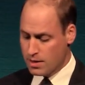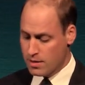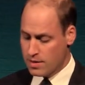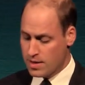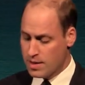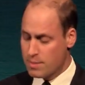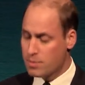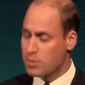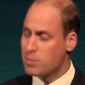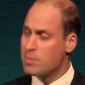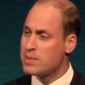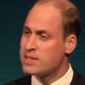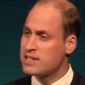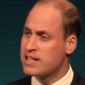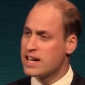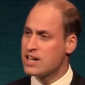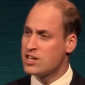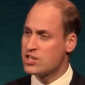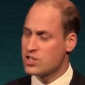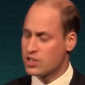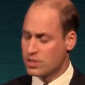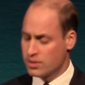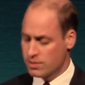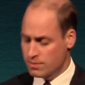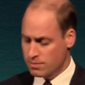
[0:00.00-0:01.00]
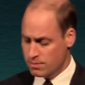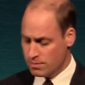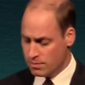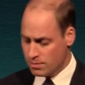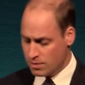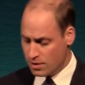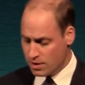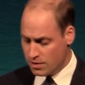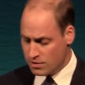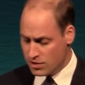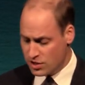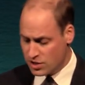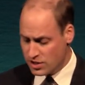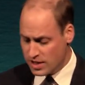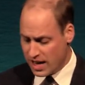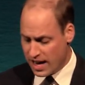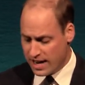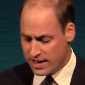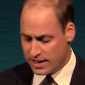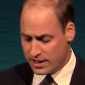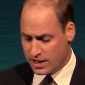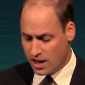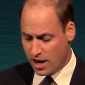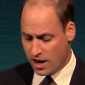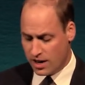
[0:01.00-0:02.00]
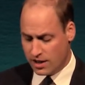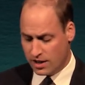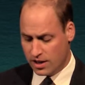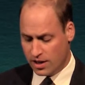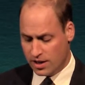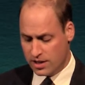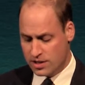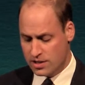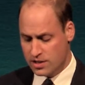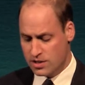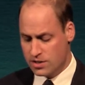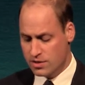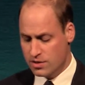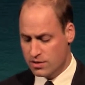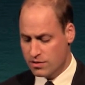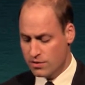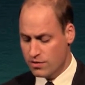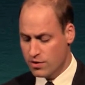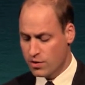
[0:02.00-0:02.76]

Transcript: the implementation of standard guidelines